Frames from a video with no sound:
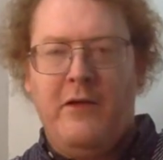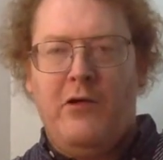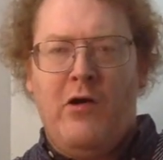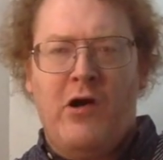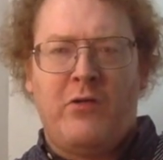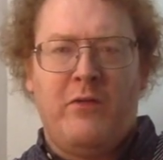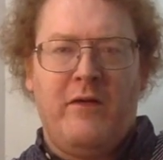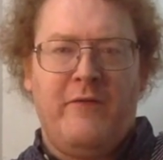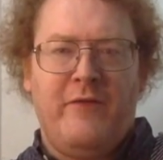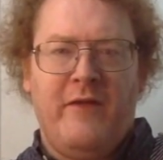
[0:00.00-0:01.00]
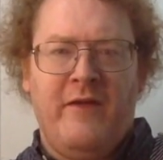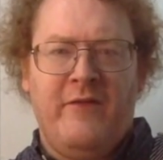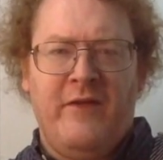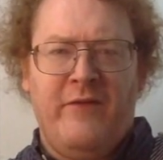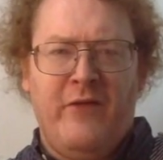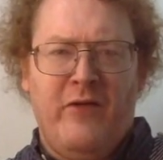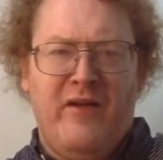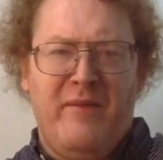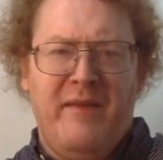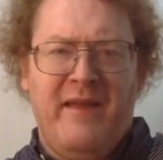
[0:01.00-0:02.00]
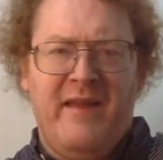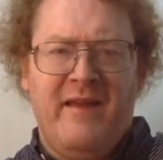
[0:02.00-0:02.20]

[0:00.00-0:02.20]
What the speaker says: Awkward, if you know what I mean.